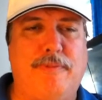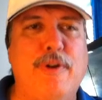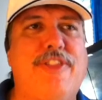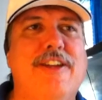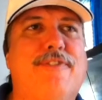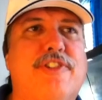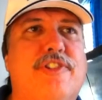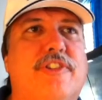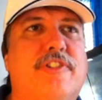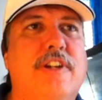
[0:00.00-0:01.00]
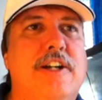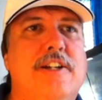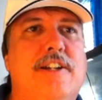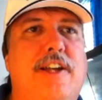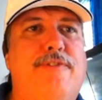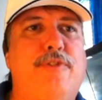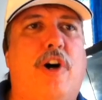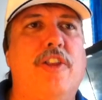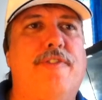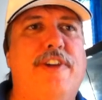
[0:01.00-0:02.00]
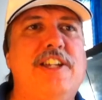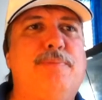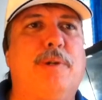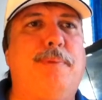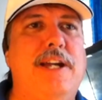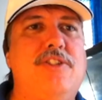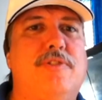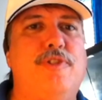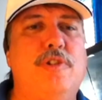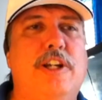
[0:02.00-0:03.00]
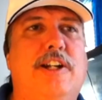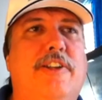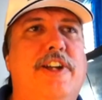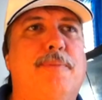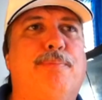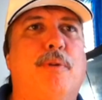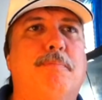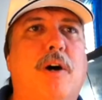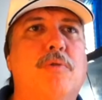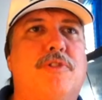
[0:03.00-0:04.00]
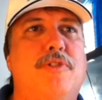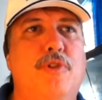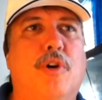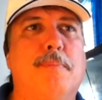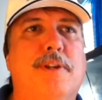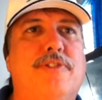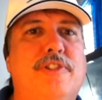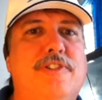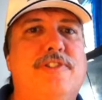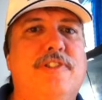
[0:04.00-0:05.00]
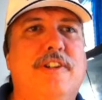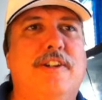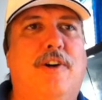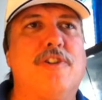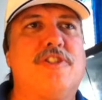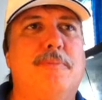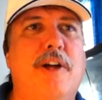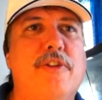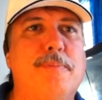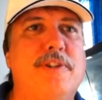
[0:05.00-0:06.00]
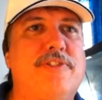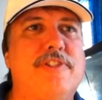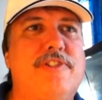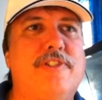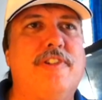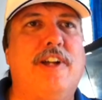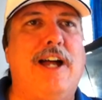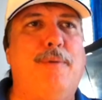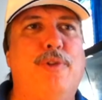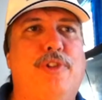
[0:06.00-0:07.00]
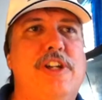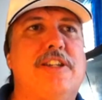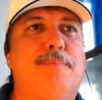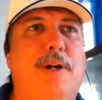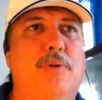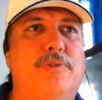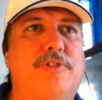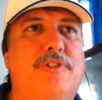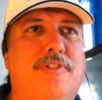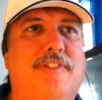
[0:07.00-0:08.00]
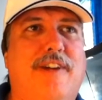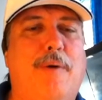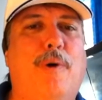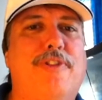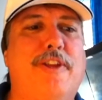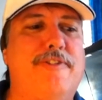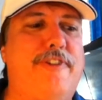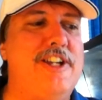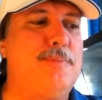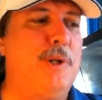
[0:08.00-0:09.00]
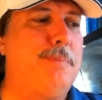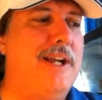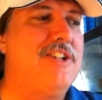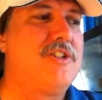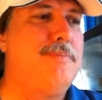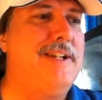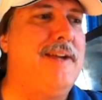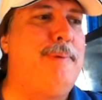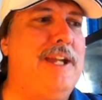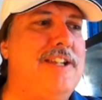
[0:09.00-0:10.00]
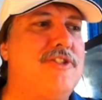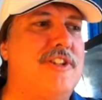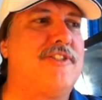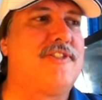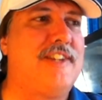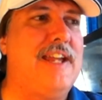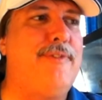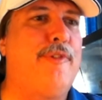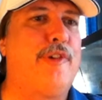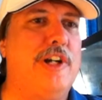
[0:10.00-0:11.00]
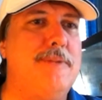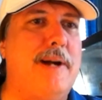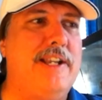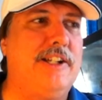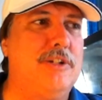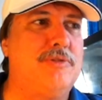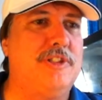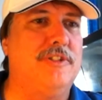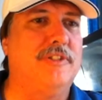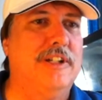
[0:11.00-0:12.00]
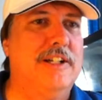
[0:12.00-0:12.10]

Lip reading: with emphasis, if on the Facebook page, if you get on there and promote your business or some other business, I will delete the post. I want the Facebook page to be a page that's safe for anybody to go to.